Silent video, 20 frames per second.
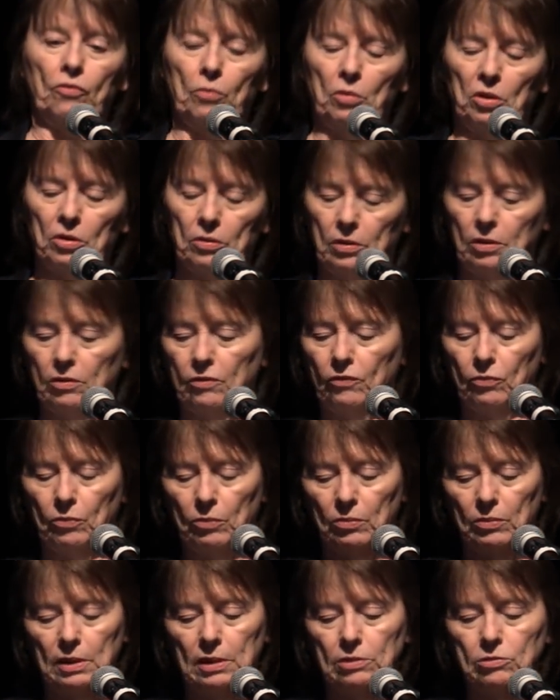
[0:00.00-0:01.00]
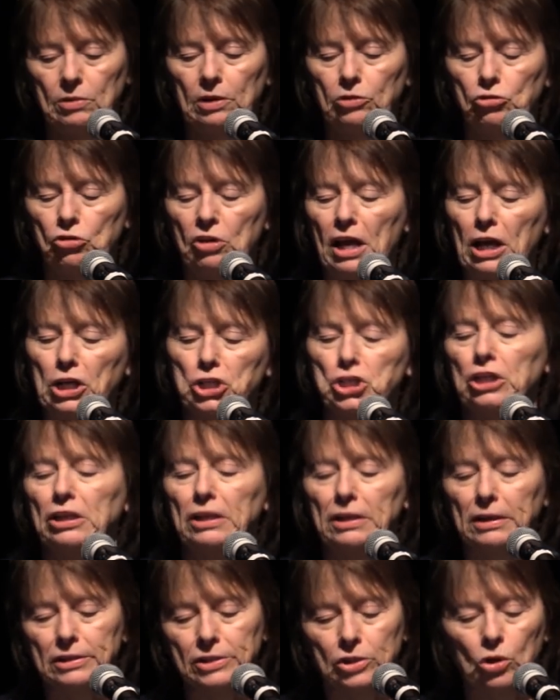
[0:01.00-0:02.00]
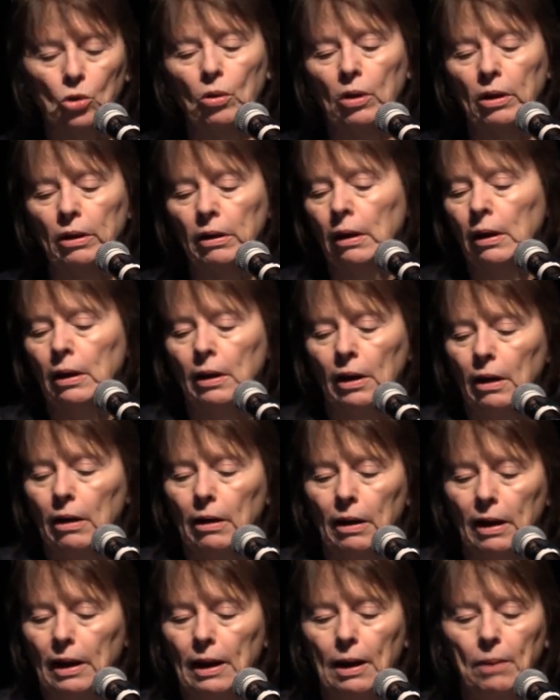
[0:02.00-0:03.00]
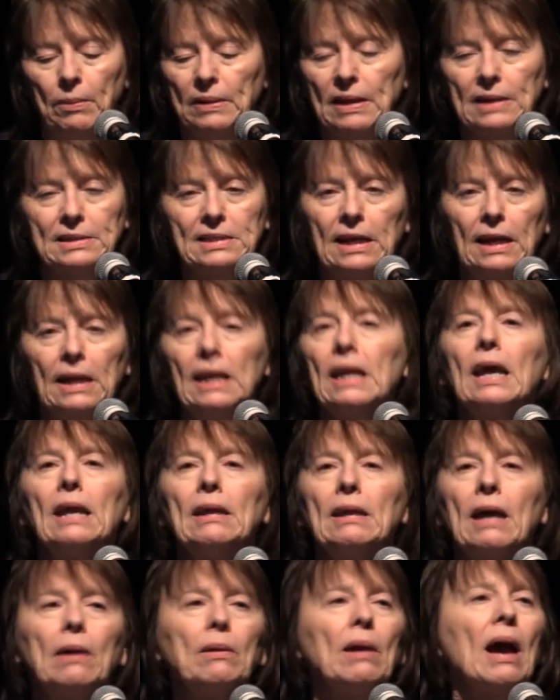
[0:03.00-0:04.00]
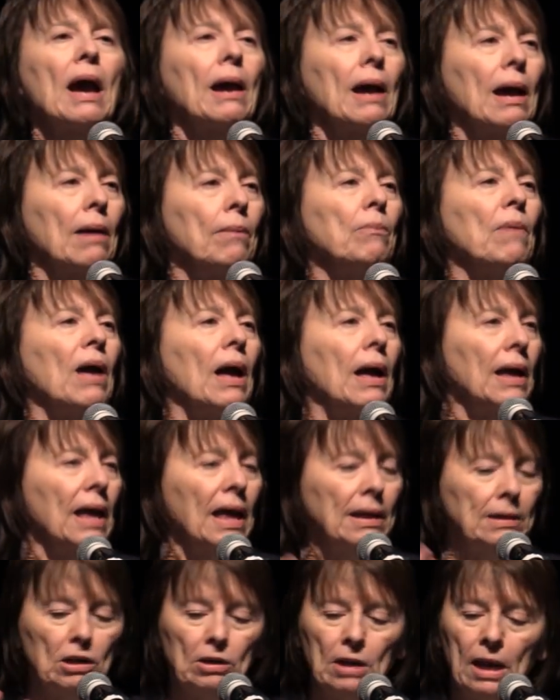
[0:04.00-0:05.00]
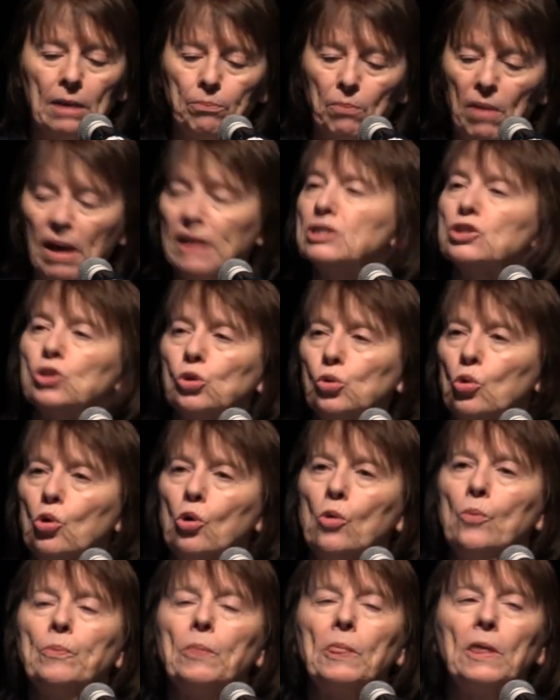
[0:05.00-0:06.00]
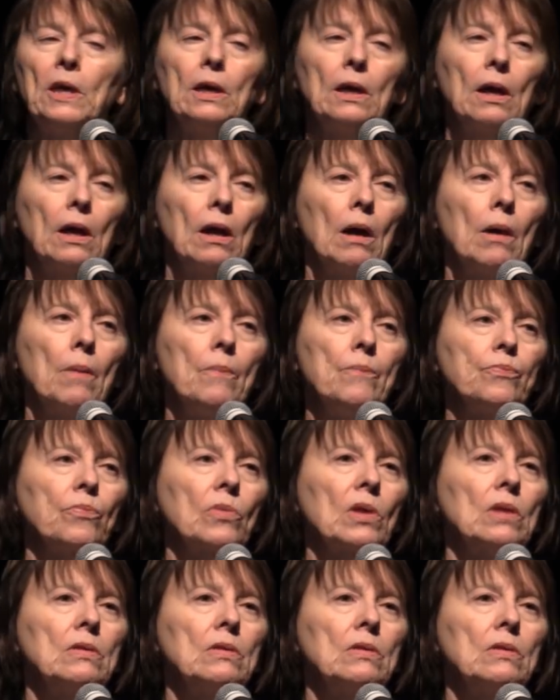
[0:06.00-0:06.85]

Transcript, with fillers: from, a, from internationally and so on. Uh, I mean, that's not, I, I, um, I, at, at my school, um,